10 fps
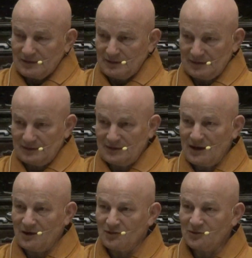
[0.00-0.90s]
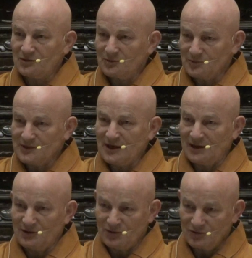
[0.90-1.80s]
Uh, now we
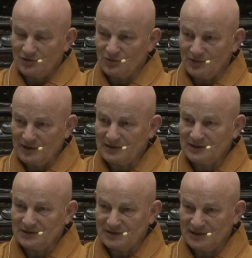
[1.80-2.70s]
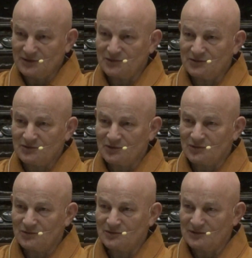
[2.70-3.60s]
are also learning Qigong,
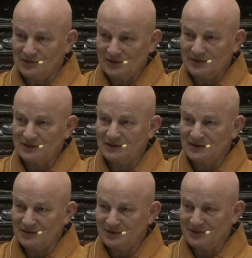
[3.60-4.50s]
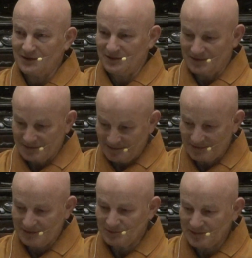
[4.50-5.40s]
so
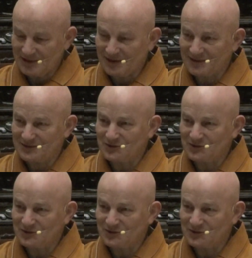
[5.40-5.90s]
uh, we can